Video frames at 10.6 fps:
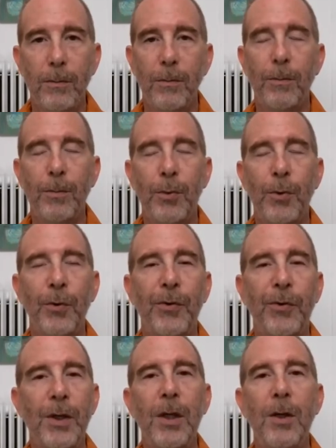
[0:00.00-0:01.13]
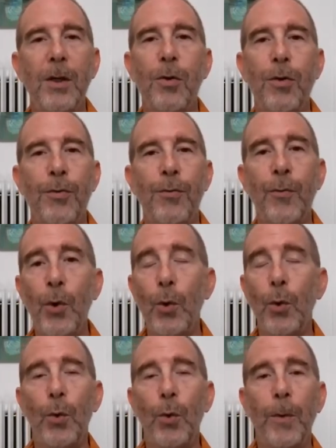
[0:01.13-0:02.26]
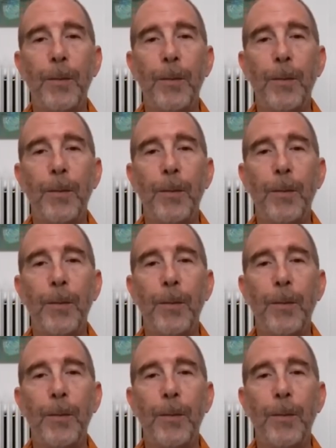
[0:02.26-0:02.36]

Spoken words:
proceed through